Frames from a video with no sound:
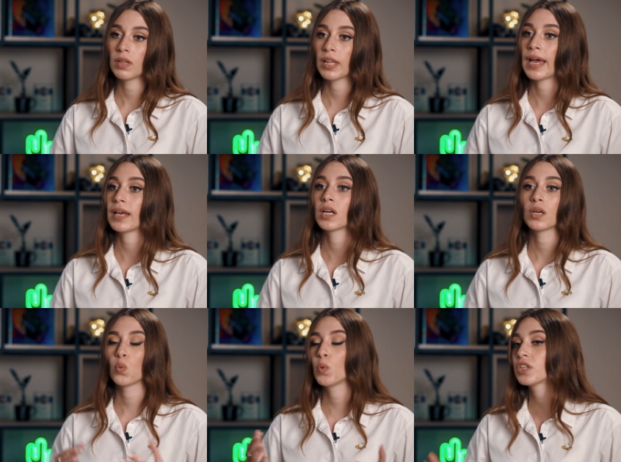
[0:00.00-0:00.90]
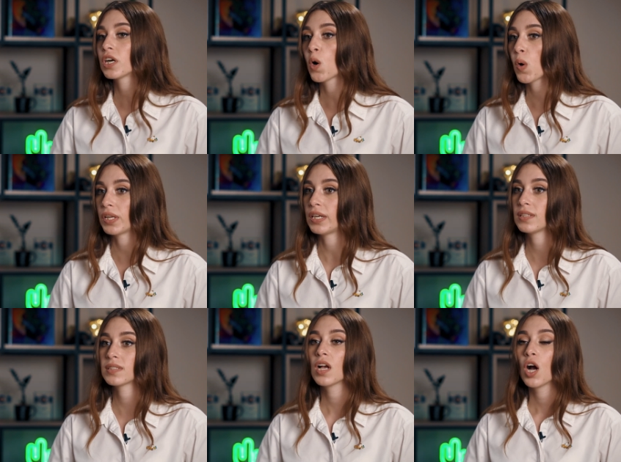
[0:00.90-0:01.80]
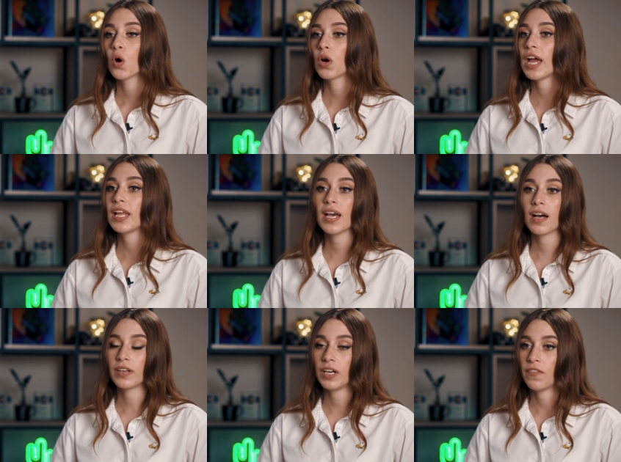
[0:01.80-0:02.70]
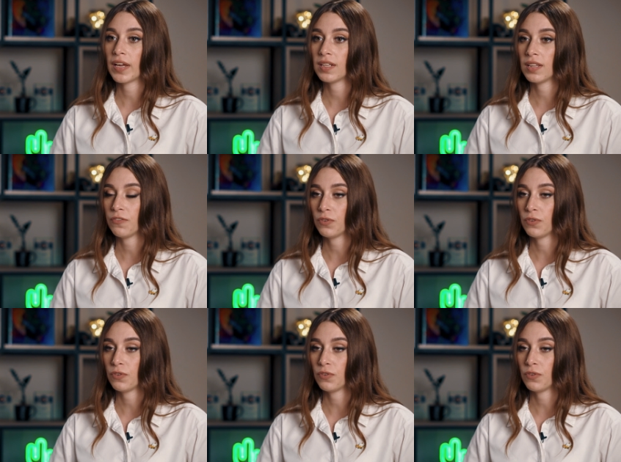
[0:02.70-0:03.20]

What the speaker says: like winter holidays or any other event in the